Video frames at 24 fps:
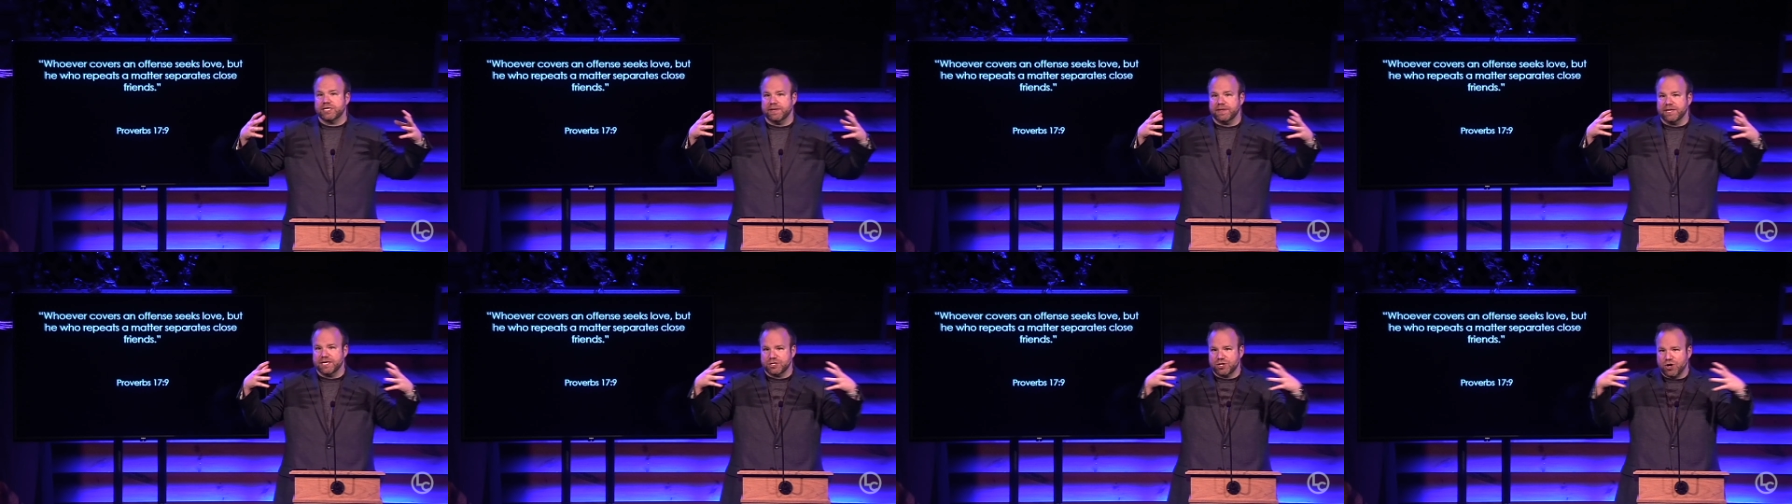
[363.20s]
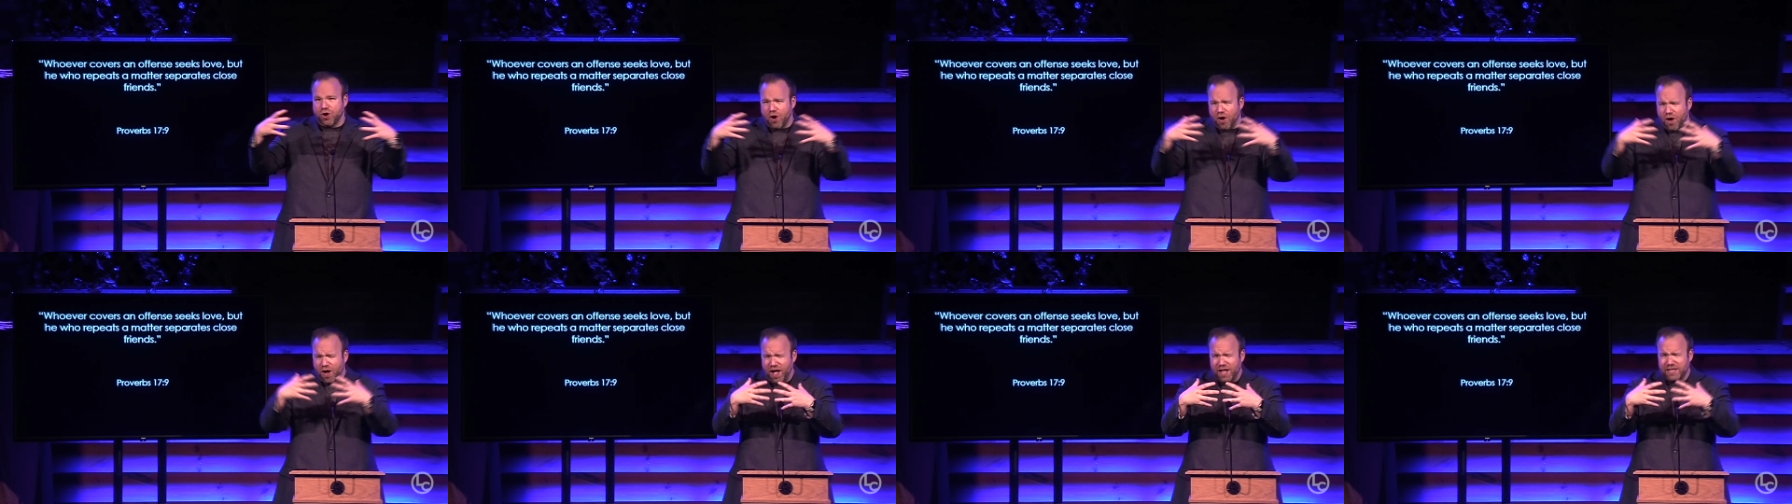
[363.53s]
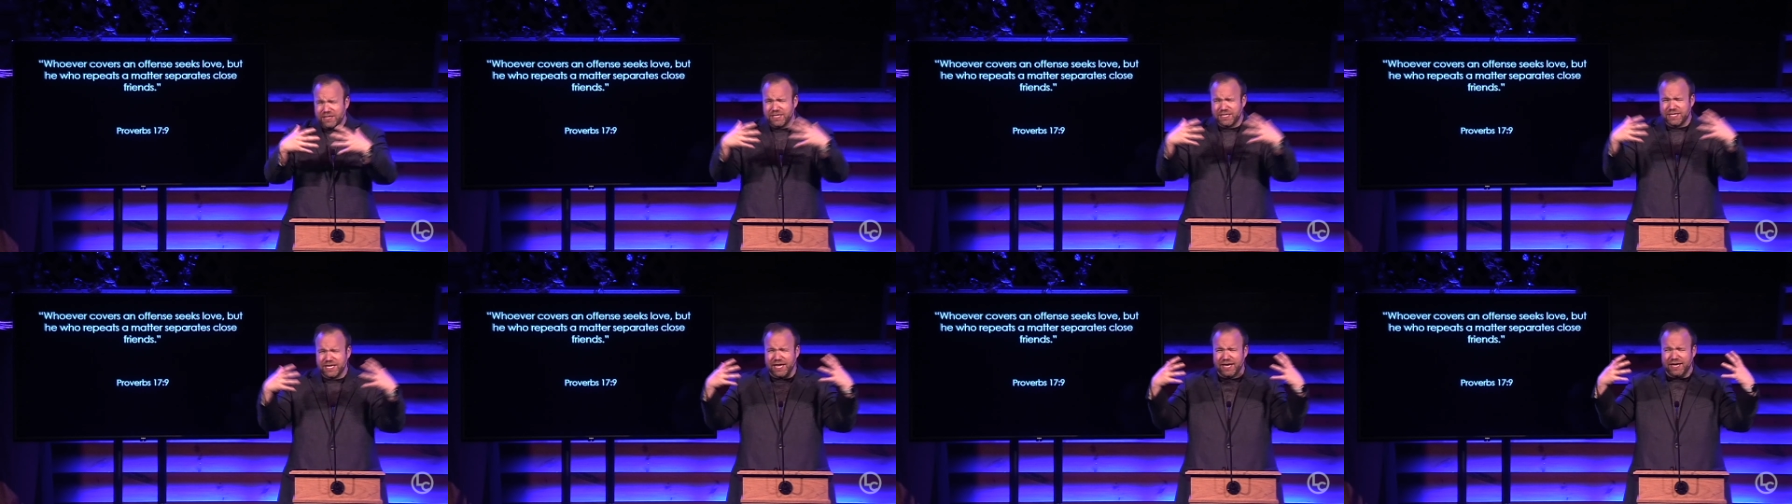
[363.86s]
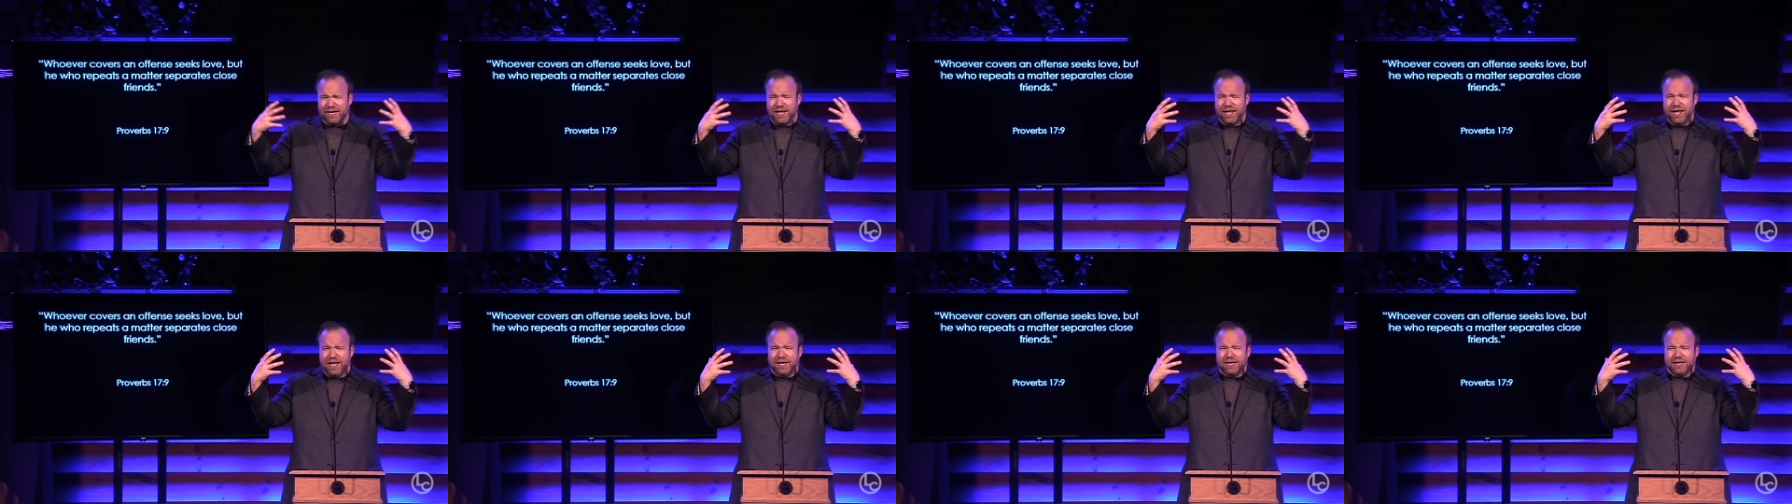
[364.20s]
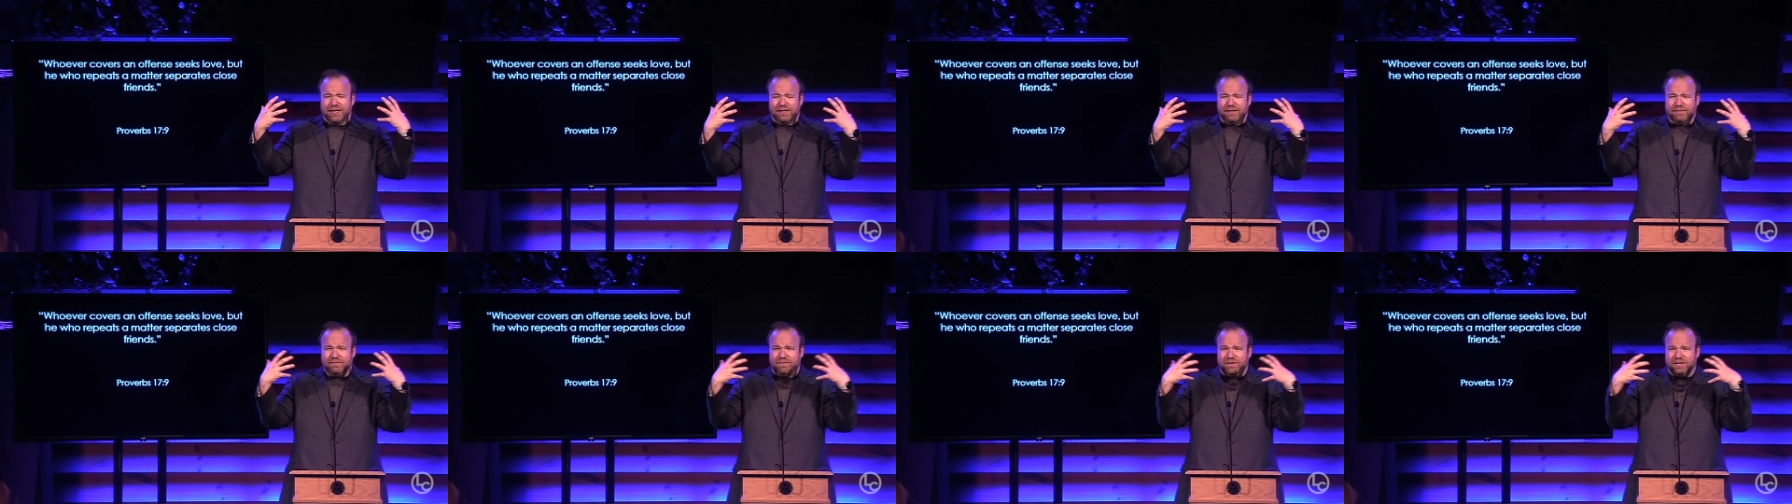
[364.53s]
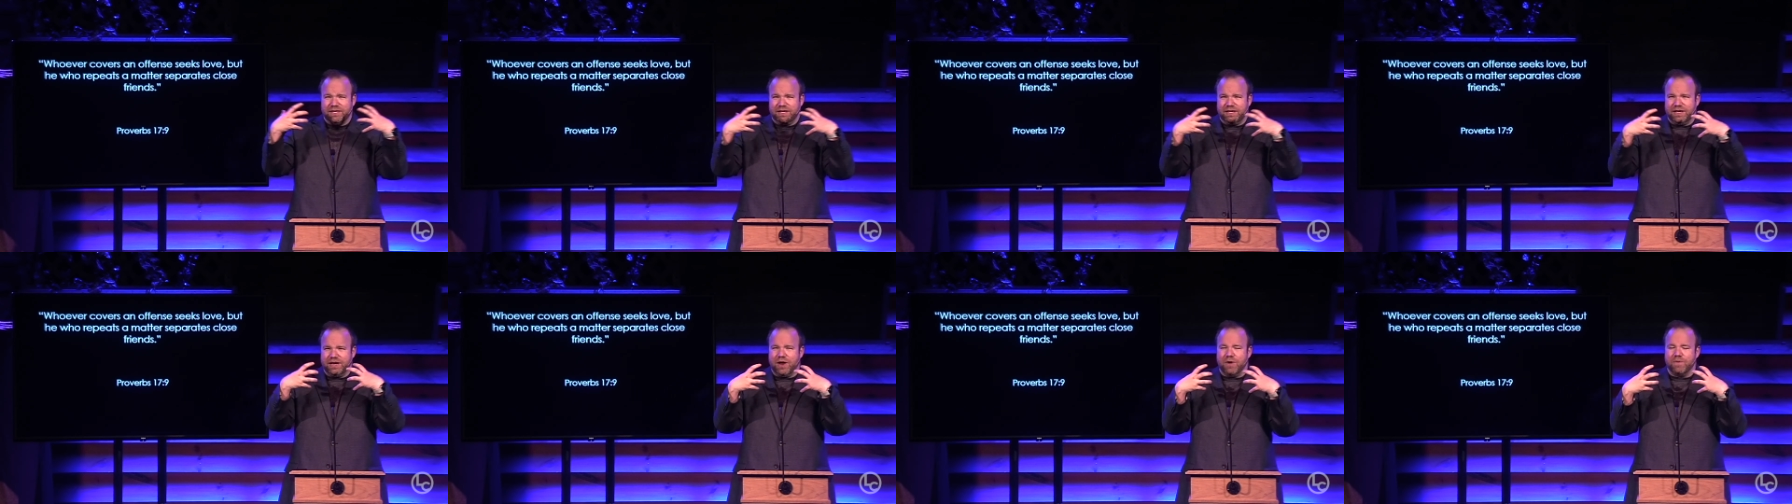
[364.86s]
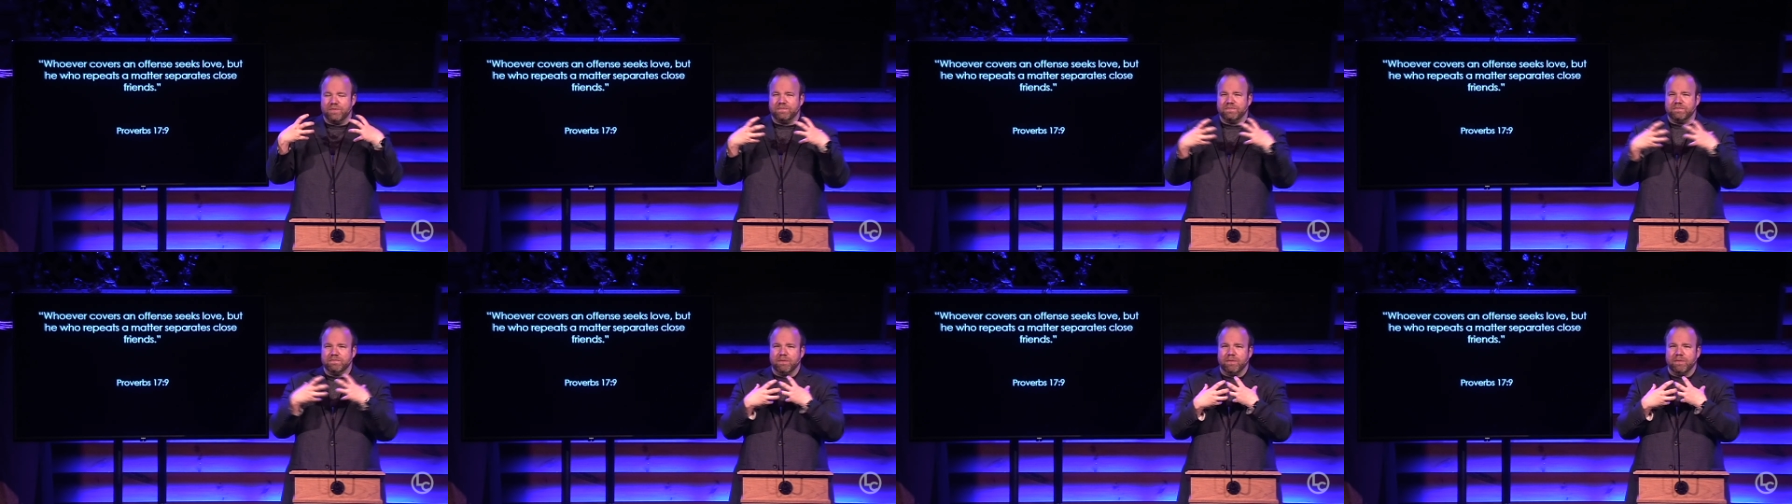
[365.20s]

to this constant, you know,